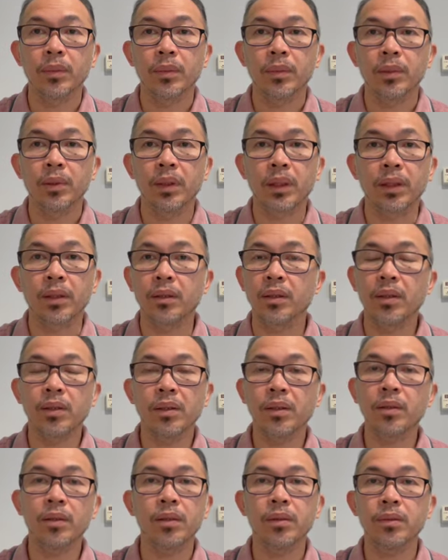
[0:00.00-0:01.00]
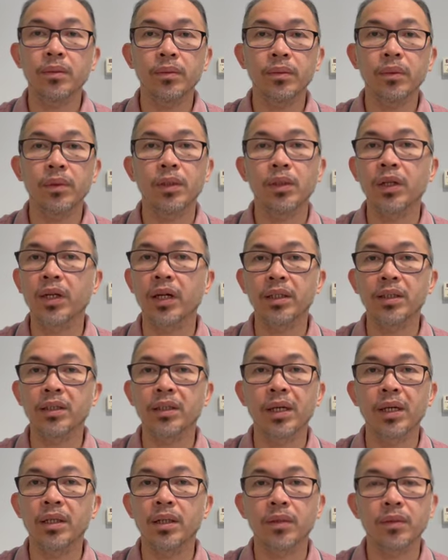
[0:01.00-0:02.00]
that, no, you can't
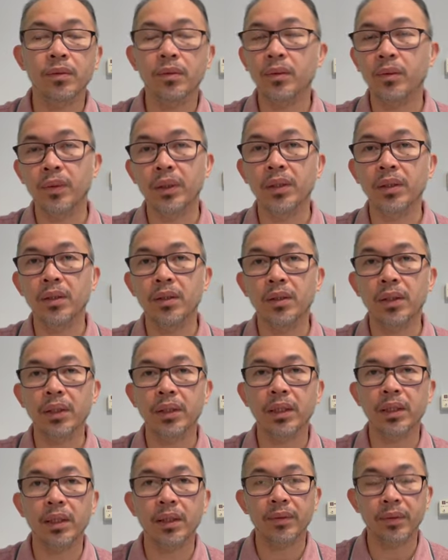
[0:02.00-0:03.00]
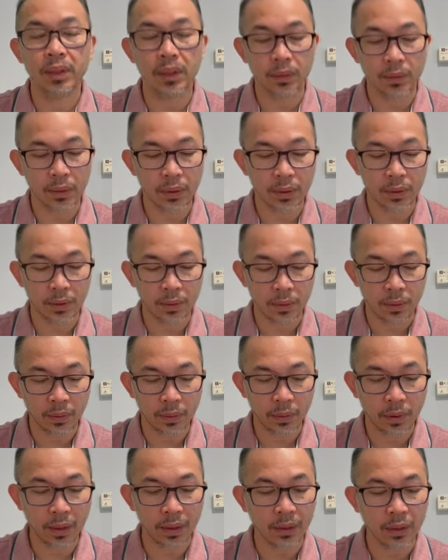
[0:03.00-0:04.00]
say no, we'll go and have a shower. So
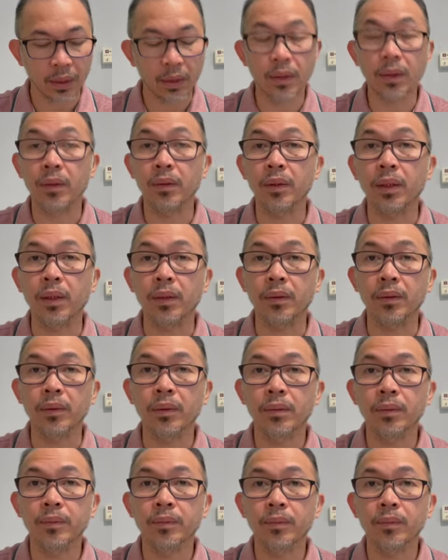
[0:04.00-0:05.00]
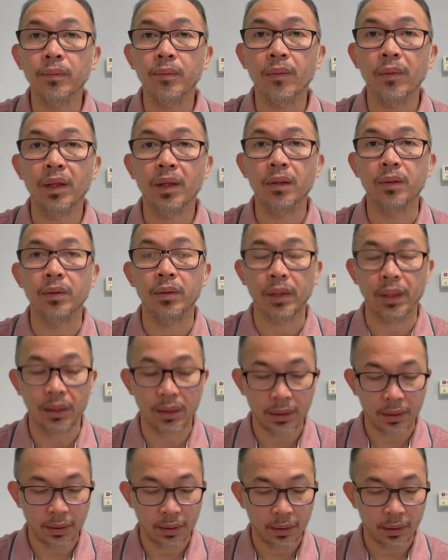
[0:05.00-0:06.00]
that's a no. All
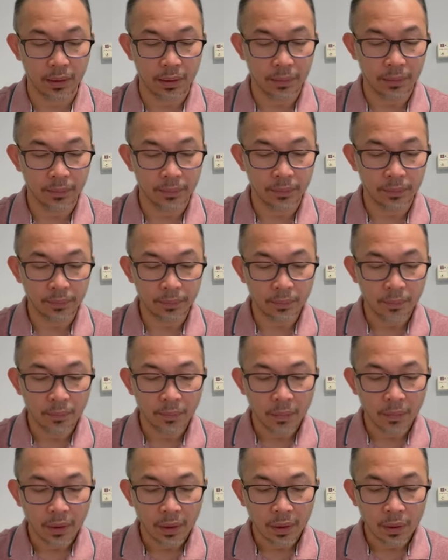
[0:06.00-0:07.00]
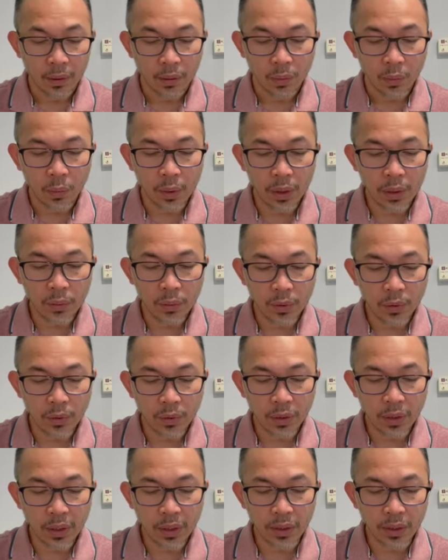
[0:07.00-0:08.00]
right, where would you
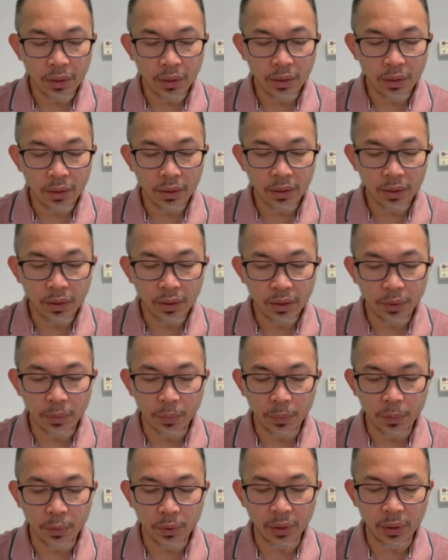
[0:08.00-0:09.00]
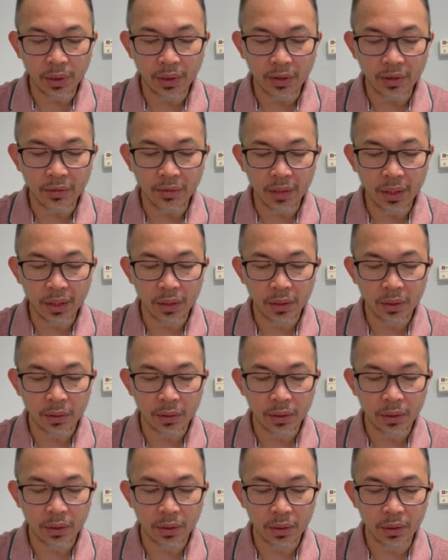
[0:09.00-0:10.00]
get additional support and advice to
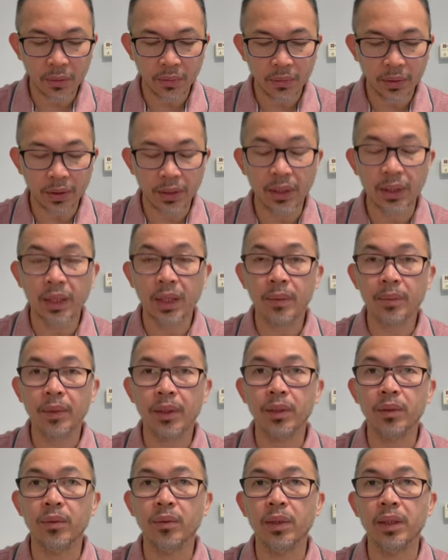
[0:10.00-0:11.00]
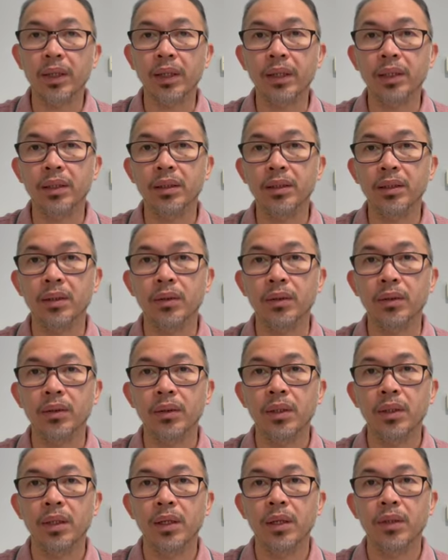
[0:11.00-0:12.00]
resolve the dilemma and why? So
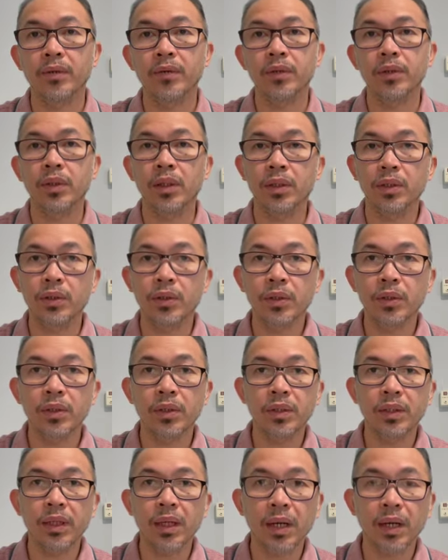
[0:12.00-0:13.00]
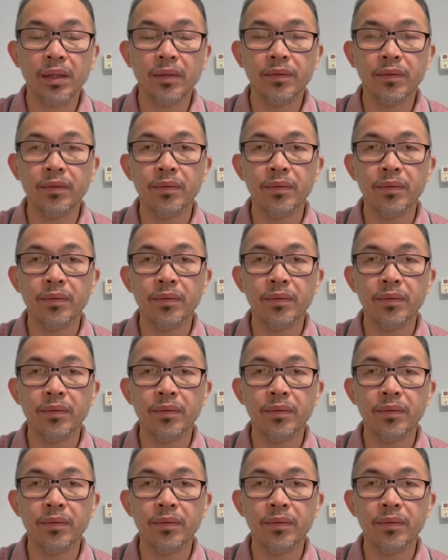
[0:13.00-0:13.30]
if you're a junior staff,